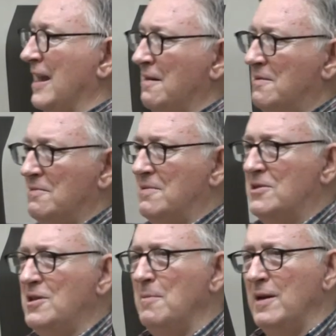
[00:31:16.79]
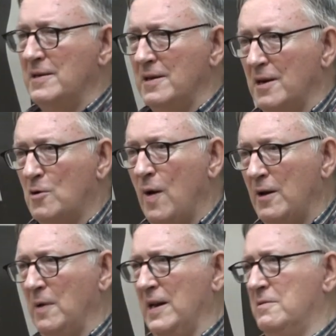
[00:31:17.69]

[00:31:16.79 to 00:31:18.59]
He dissimulated it quite well.